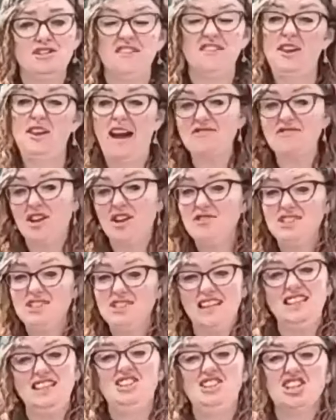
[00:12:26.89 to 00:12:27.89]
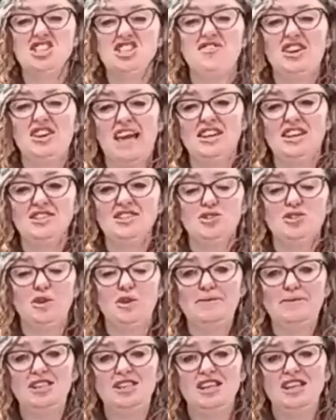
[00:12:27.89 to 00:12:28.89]
if you have noticed any justifications or
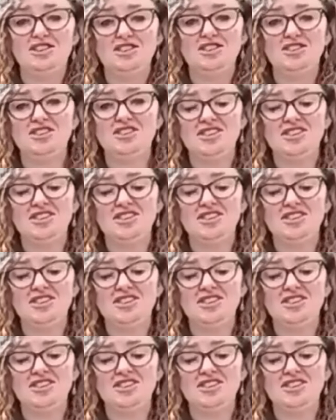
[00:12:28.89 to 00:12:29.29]
limitations